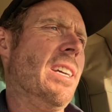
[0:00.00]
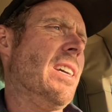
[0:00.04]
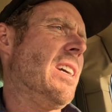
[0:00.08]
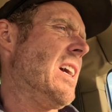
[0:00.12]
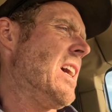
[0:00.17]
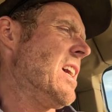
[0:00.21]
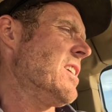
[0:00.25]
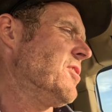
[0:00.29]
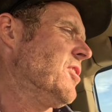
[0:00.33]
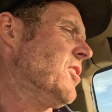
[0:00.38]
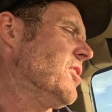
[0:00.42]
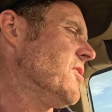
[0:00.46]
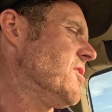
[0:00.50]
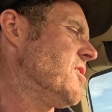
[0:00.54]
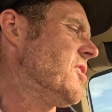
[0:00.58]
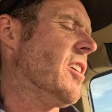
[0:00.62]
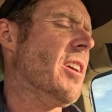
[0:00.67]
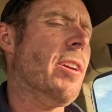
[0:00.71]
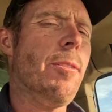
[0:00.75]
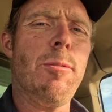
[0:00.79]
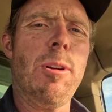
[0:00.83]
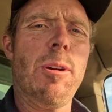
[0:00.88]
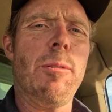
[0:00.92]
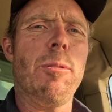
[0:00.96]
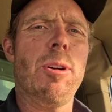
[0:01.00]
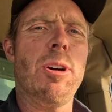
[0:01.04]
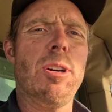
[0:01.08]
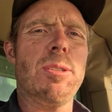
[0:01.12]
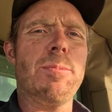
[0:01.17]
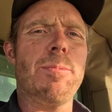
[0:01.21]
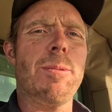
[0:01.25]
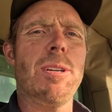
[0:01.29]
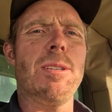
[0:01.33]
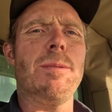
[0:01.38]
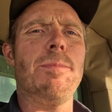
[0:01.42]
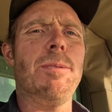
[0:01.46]
As you can see, we were
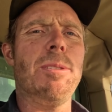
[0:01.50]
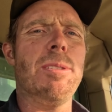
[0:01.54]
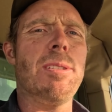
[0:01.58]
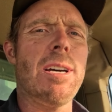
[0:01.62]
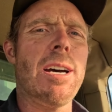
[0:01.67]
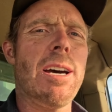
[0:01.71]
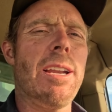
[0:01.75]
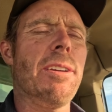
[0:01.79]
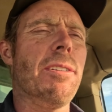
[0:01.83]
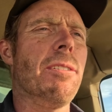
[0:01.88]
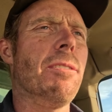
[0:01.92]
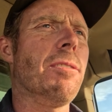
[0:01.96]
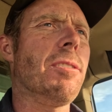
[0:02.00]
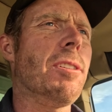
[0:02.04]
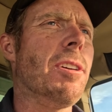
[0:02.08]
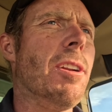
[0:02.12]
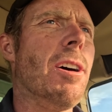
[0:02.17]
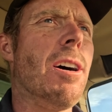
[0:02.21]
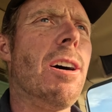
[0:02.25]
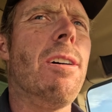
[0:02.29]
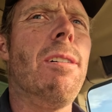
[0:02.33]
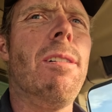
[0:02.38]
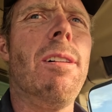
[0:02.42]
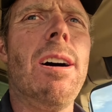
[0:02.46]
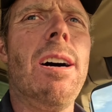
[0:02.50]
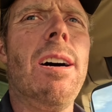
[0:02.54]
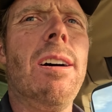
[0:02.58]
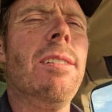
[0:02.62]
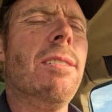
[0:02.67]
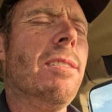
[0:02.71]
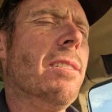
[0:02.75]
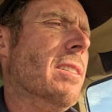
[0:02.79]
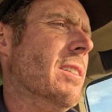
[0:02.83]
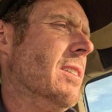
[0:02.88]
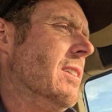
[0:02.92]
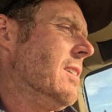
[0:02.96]
supposed to be starting on canola,
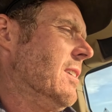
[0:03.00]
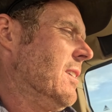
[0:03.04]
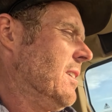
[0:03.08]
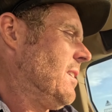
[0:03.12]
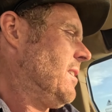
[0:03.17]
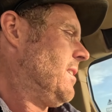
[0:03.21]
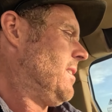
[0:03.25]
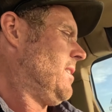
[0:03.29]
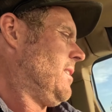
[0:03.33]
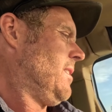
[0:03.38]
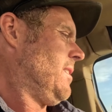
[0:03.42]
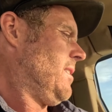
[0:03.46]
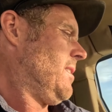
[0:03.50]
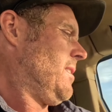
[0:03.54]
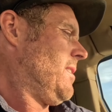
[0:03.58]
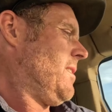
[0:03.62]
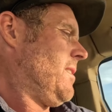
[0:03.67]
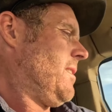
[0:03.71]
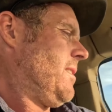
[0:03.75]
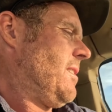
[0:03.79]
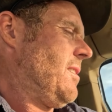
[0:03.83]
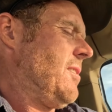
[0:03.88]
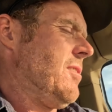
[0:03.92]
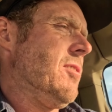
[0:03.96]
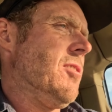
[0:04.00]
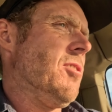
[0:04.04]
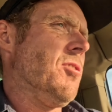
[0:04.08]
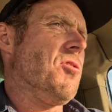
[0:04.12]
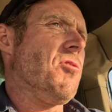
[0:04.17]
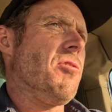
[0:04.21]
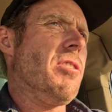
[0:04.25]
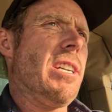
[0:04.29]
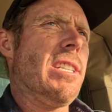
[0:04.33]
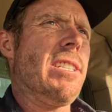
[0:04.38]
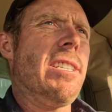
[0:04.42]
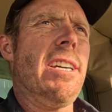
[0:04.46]
the
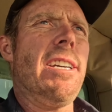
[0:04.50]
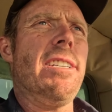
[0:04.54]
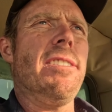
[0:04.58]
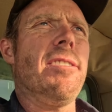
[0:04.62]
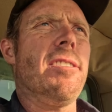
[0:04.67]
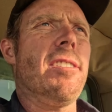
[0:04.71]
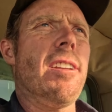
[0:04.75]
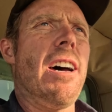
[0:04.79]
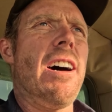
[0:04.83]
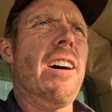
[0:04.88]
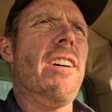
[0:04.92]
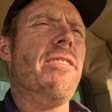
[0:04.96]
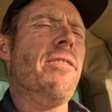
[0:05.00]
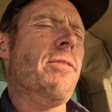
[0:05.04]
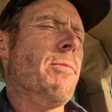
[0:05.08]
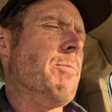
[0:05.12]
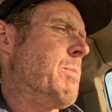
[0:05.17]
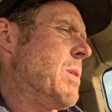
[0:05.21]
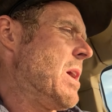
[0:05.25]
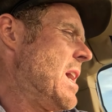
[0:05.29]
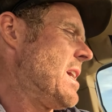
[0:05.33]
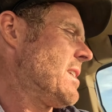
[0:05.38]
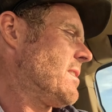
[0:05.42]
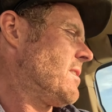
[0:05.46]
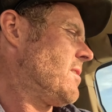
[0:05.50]
direct head stuff, but